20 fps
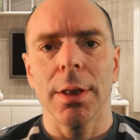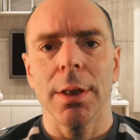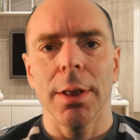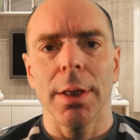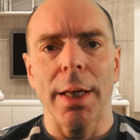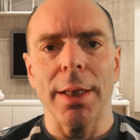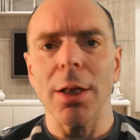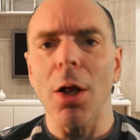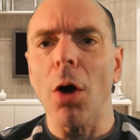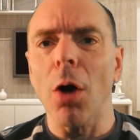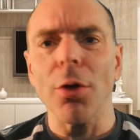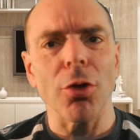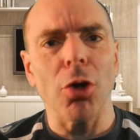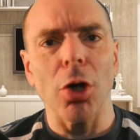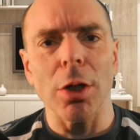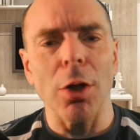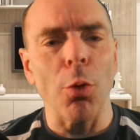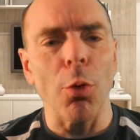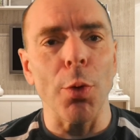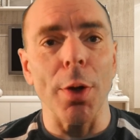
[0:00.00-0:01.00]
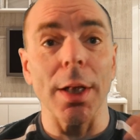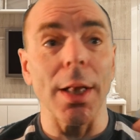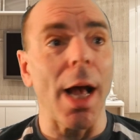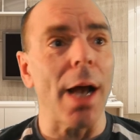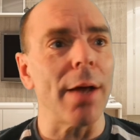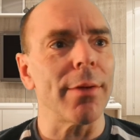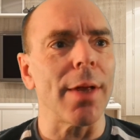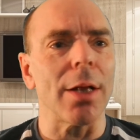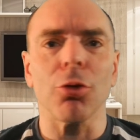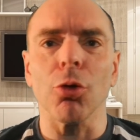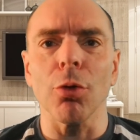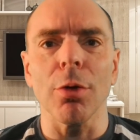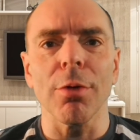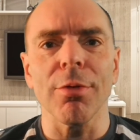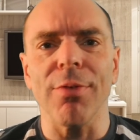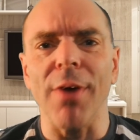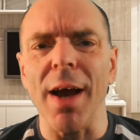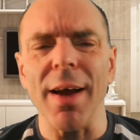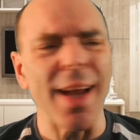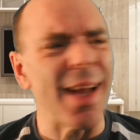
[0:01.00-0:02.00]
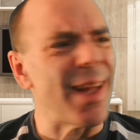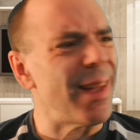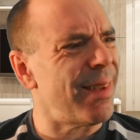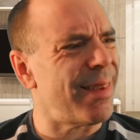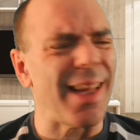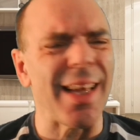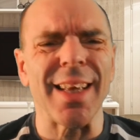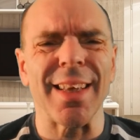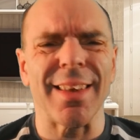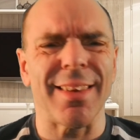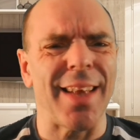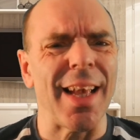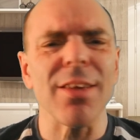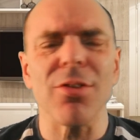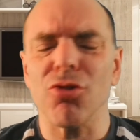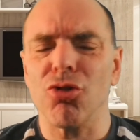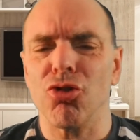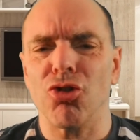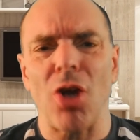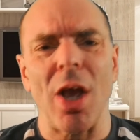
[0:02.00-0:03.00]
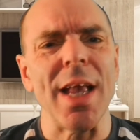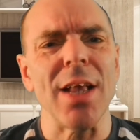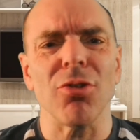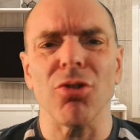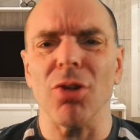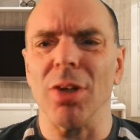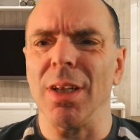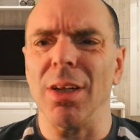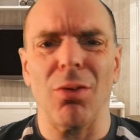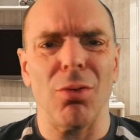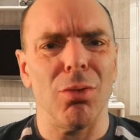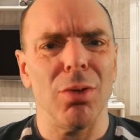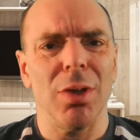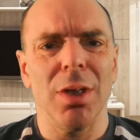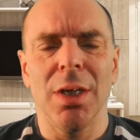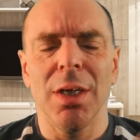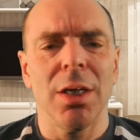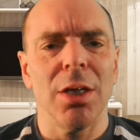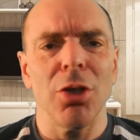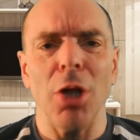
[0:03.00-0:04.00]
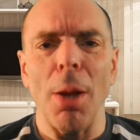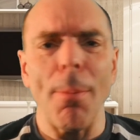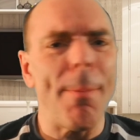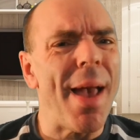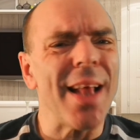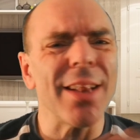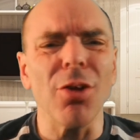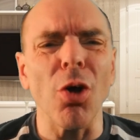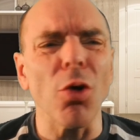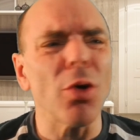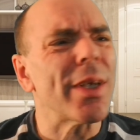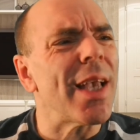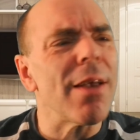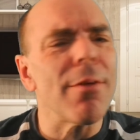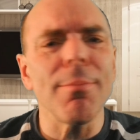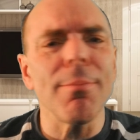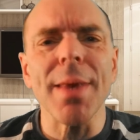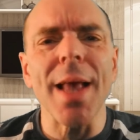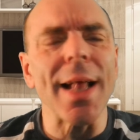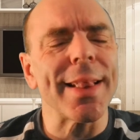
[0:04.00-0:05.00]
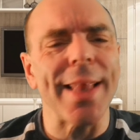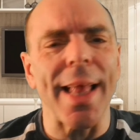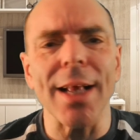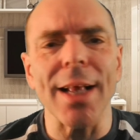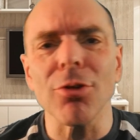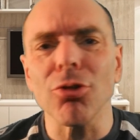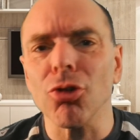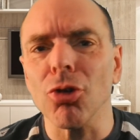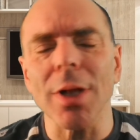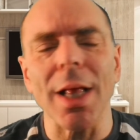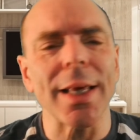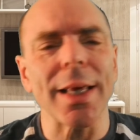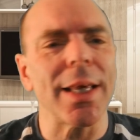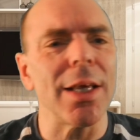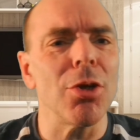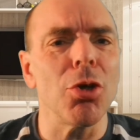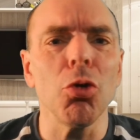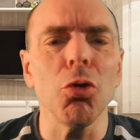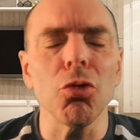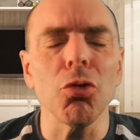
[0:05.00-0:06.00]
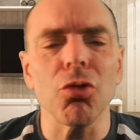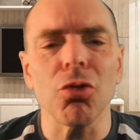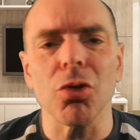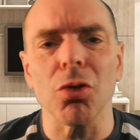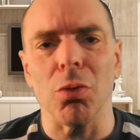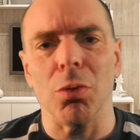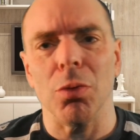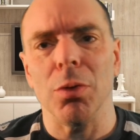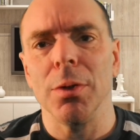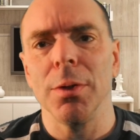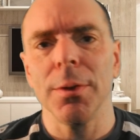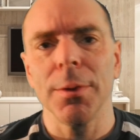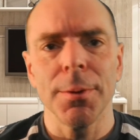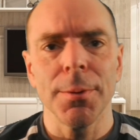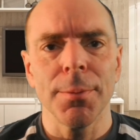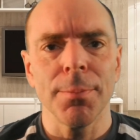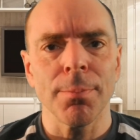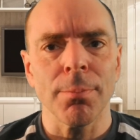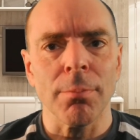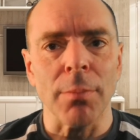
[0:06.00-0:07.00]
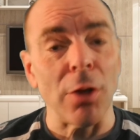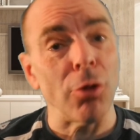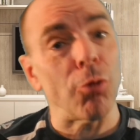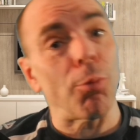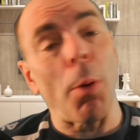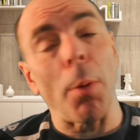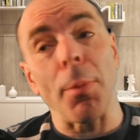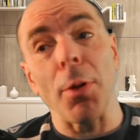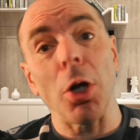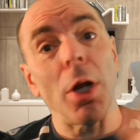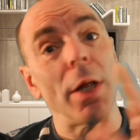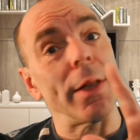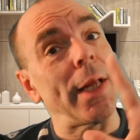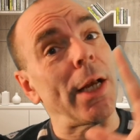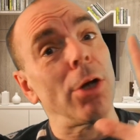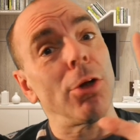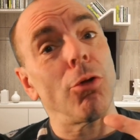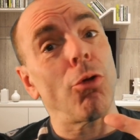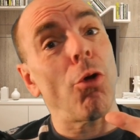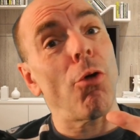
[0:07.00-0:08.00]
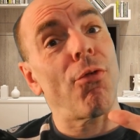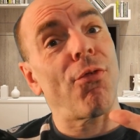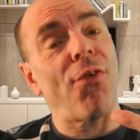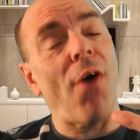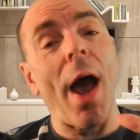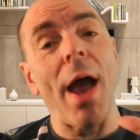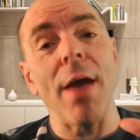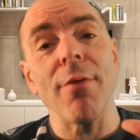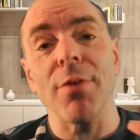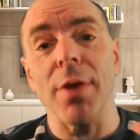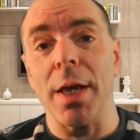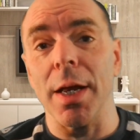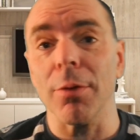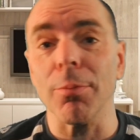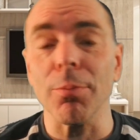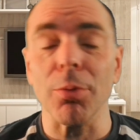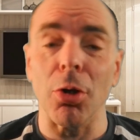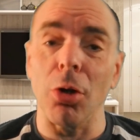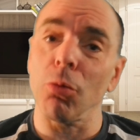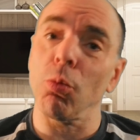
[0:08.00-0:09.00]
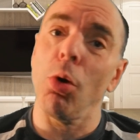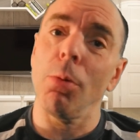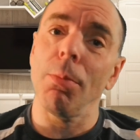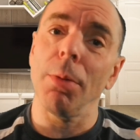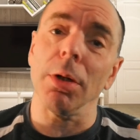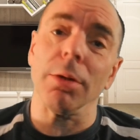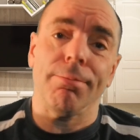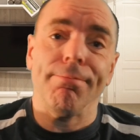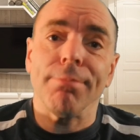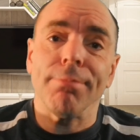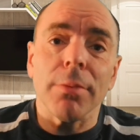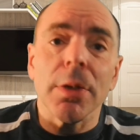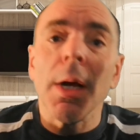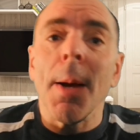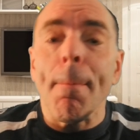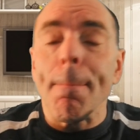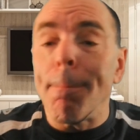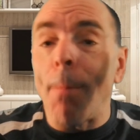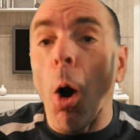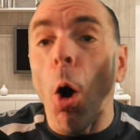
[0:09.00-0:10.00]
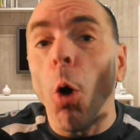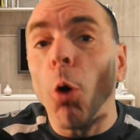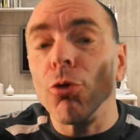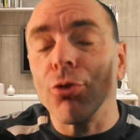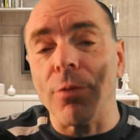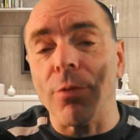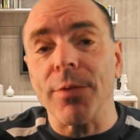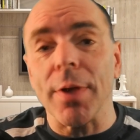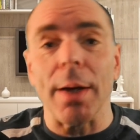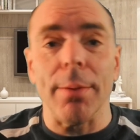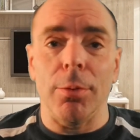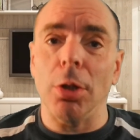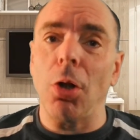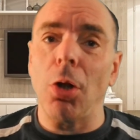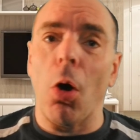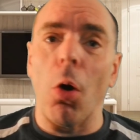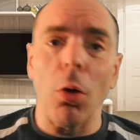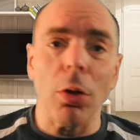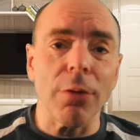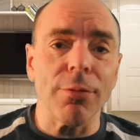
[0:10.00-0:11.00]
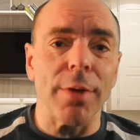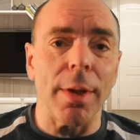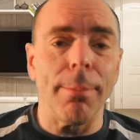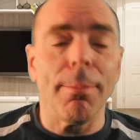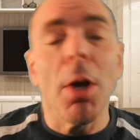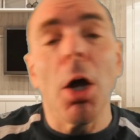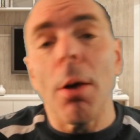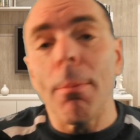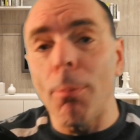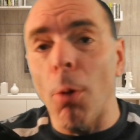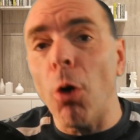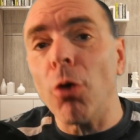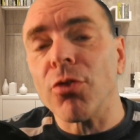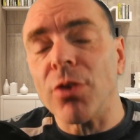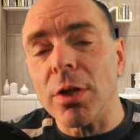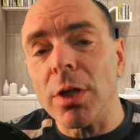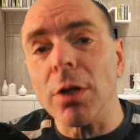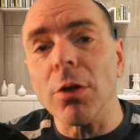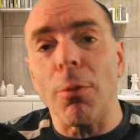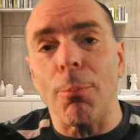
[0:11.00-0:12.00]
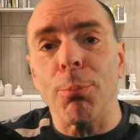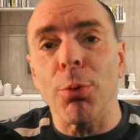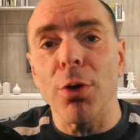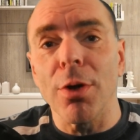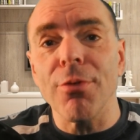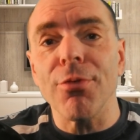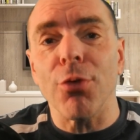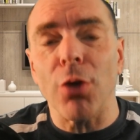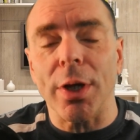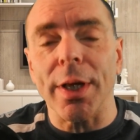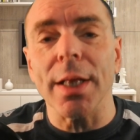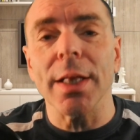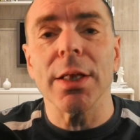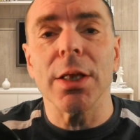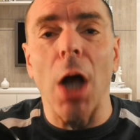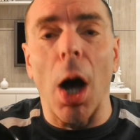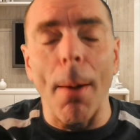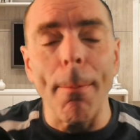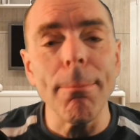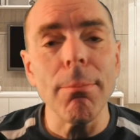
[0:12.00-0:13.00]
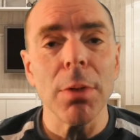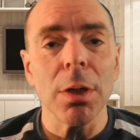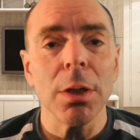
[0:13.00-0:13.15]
And now you're going to realize that 35, and things change a little. The men don't give me attention like he used to. It's probably going to take another 5 years because women, most of them, not all of them, most of them are pretty freaking dumb.